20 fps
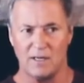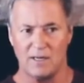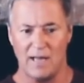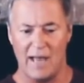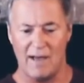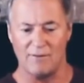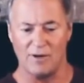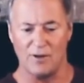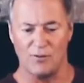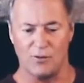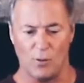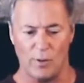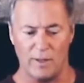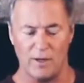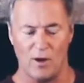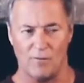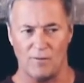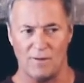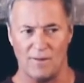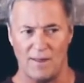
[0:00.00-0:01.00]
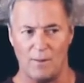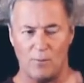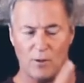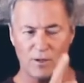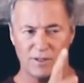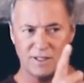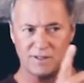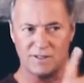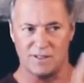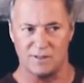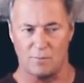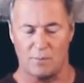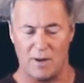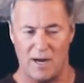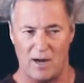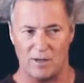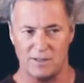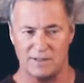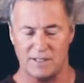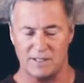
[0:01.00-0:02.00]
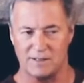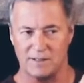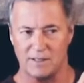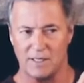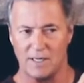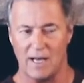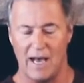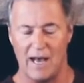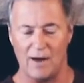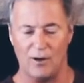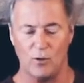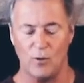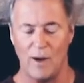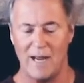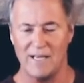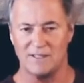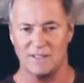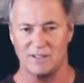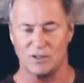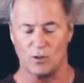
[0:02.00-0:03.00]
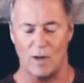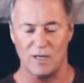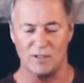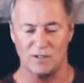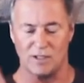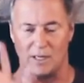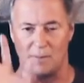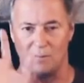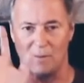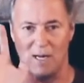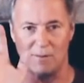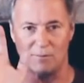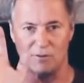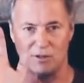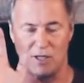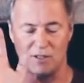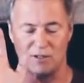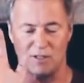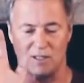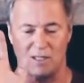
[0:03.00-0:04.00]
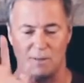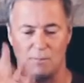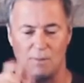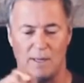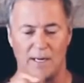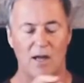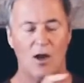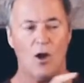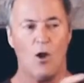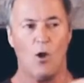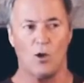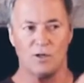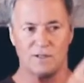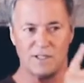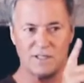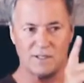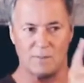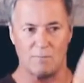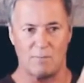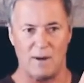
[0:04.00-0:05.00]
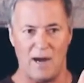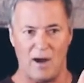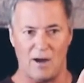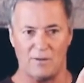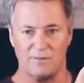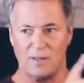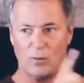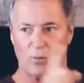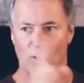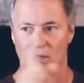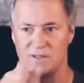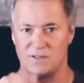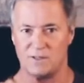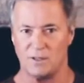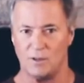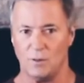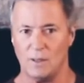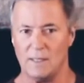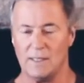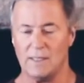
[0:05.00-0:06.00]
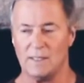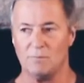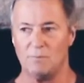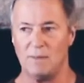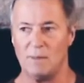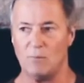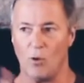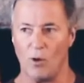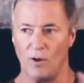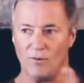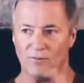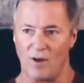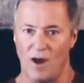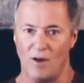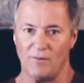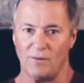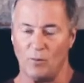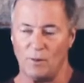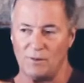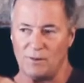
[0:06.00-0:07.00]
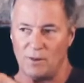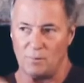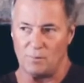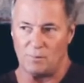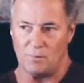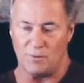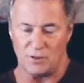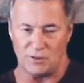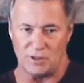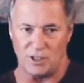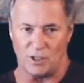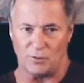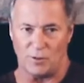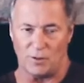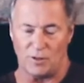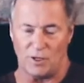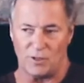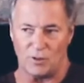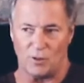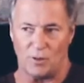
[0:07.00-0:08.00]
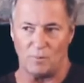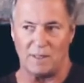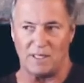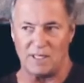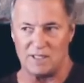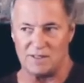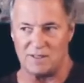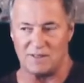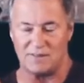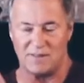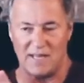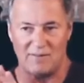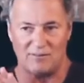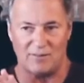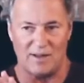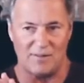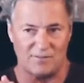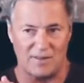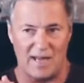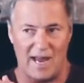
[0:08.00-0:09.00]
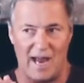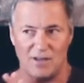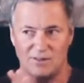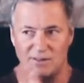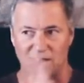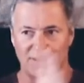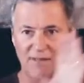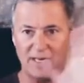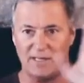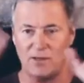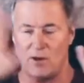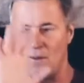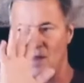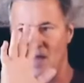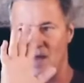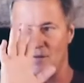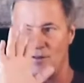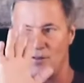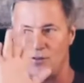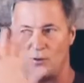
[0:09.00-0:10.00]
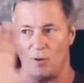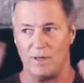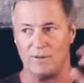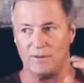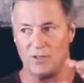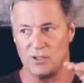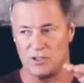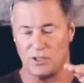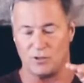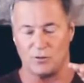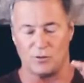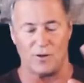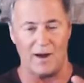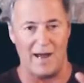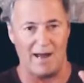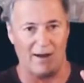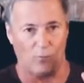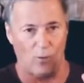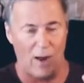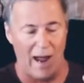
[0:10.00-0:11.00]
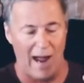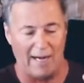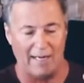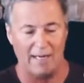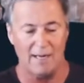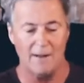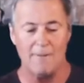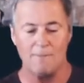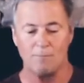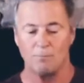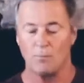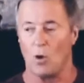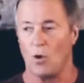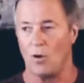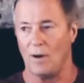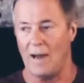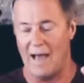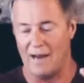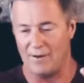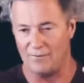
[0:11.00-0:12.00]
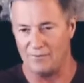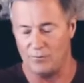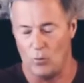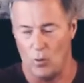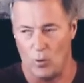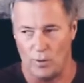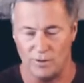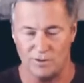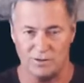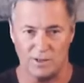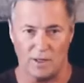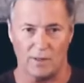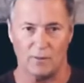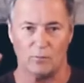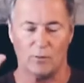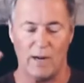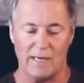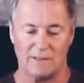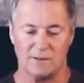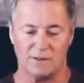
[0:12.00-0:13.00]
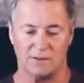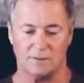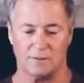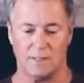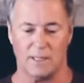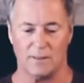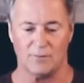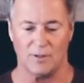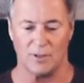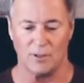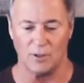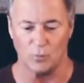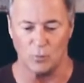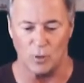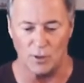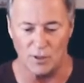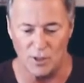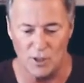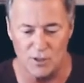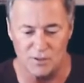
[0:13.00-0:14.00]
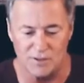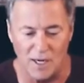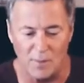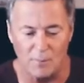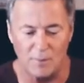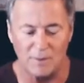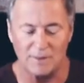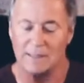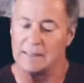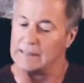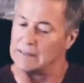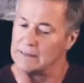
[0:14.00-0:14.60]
having authority over them, or is this a parent that's, I don't know who asked this question, I'm not judging anybody, or is this a parent that wants to be more involved in what their children are doing because they've left the house and they know they have authority and their children are out of whack, or out of order. Sorry, whack's not a very good word to use there, but